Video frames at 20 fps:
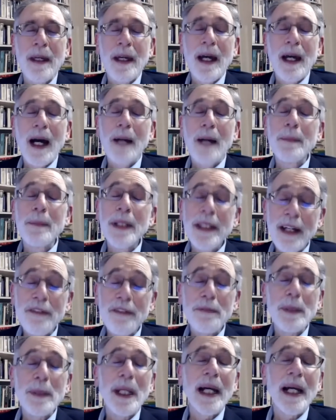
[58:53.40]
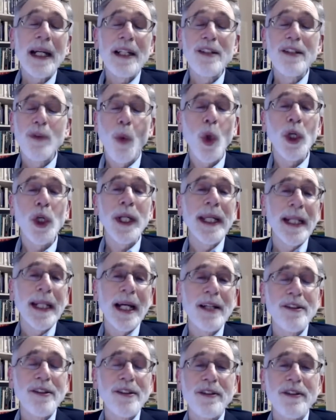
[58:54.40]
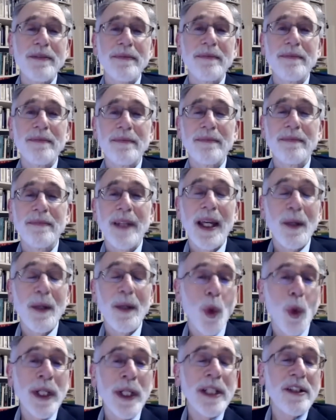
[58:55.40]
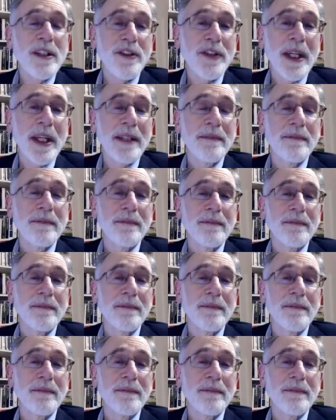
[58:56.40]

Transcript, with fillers: I mean, the FBI is warning us and warning state,